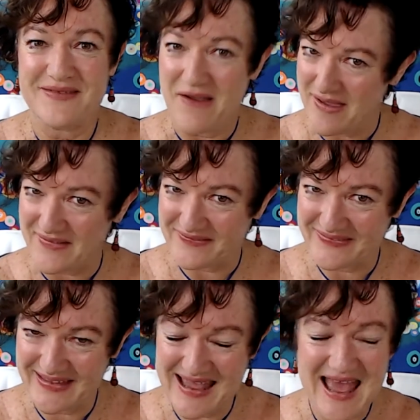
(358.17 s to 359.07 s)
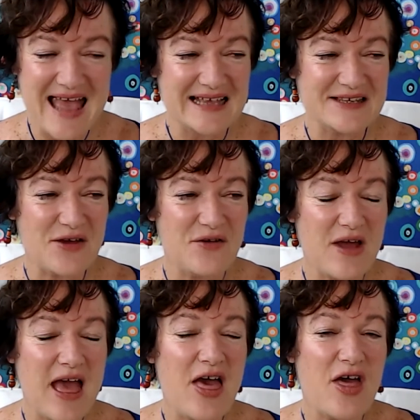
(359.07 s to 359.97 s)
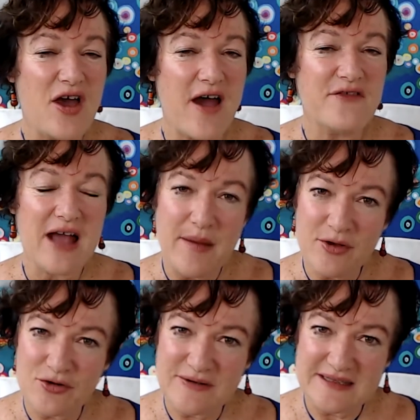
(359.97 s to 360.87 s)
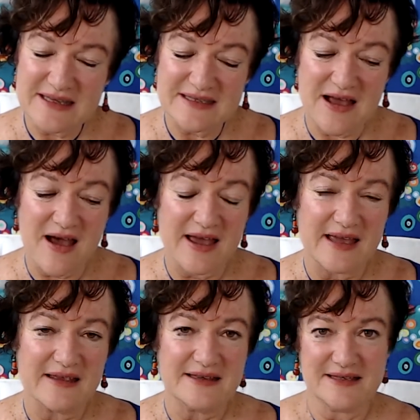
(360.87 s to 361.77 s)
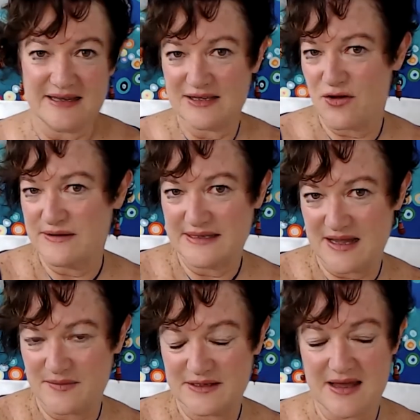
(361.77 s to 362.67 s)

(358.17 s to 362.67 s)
Okay, so I've come across this concept